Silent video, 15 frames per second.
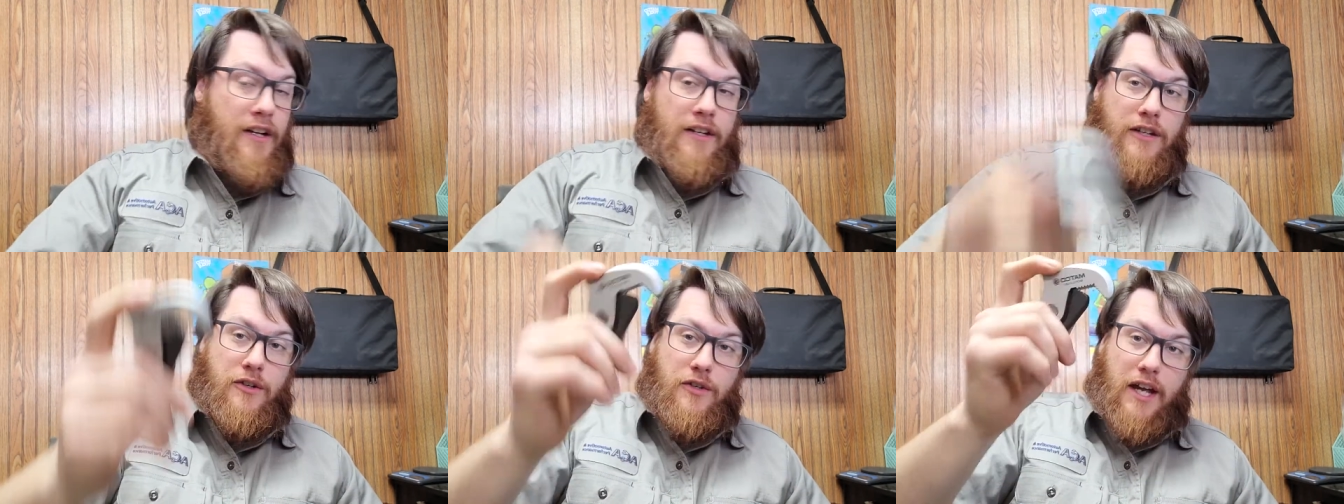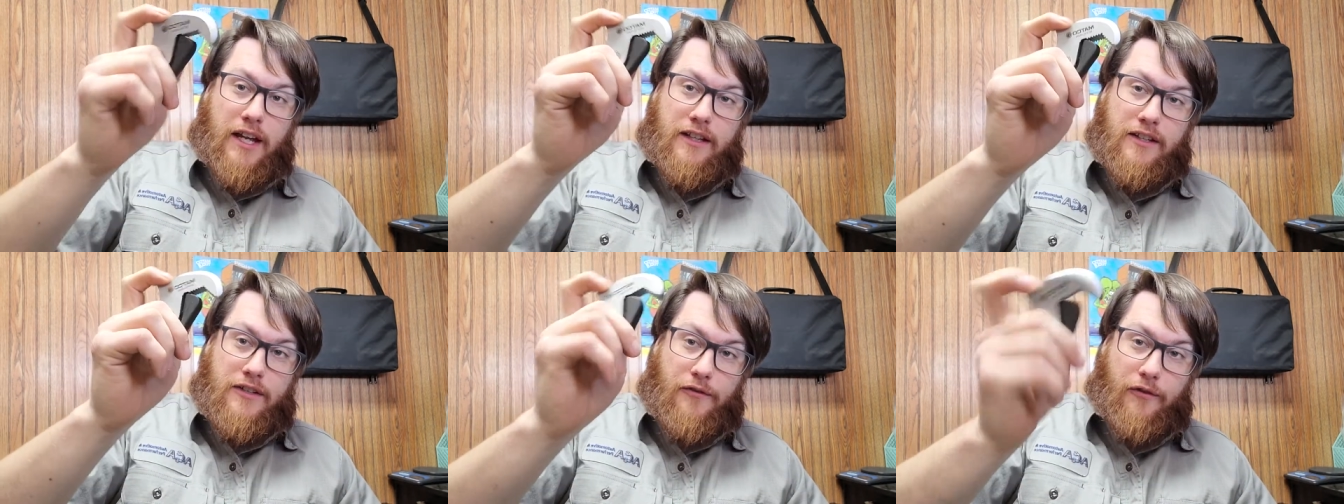you
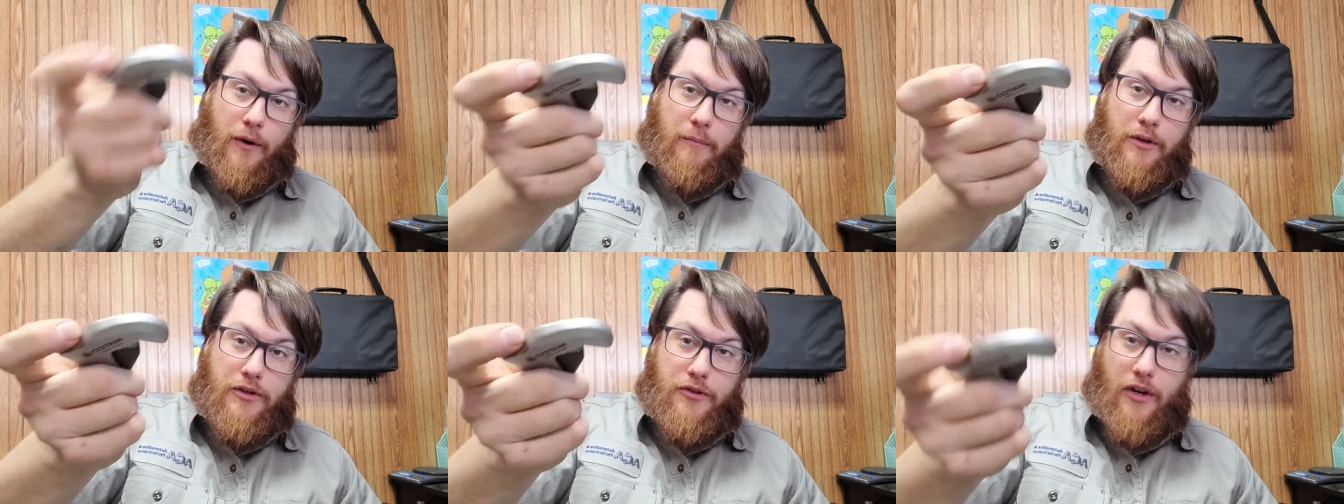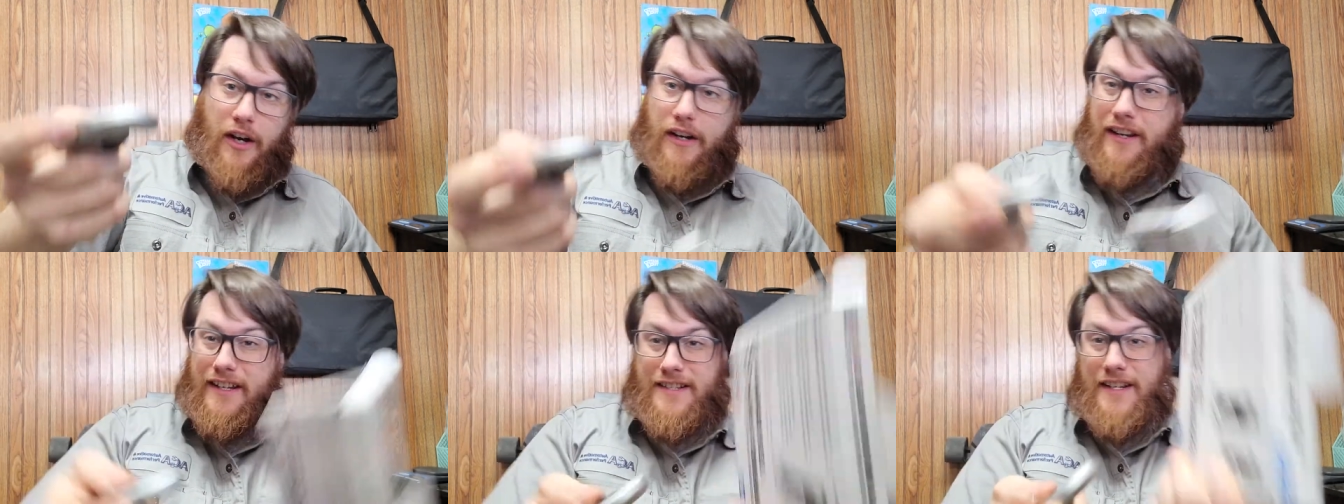take this from your
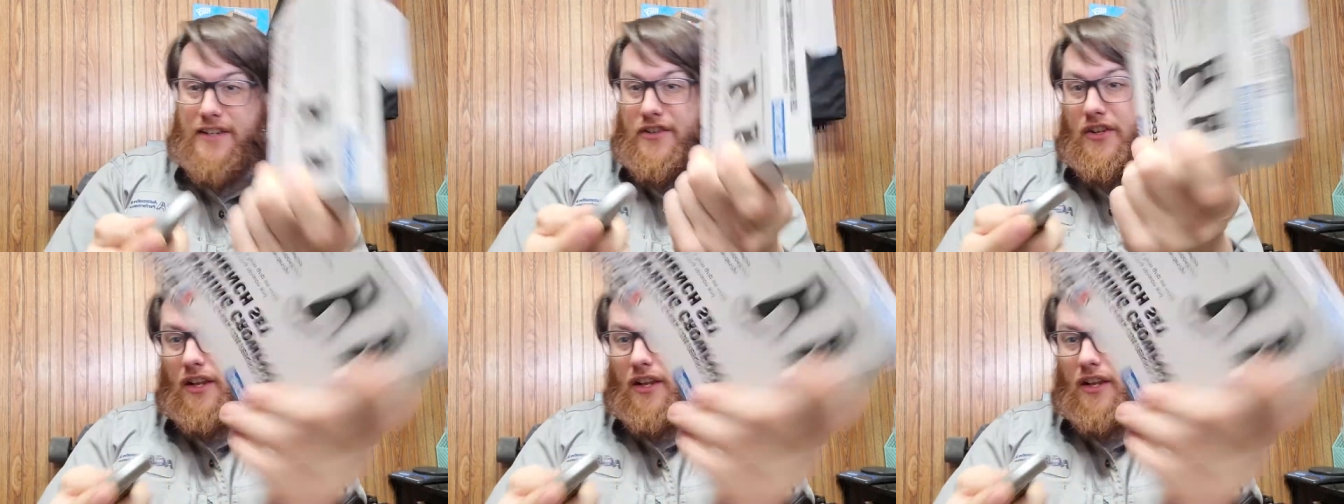truck inside your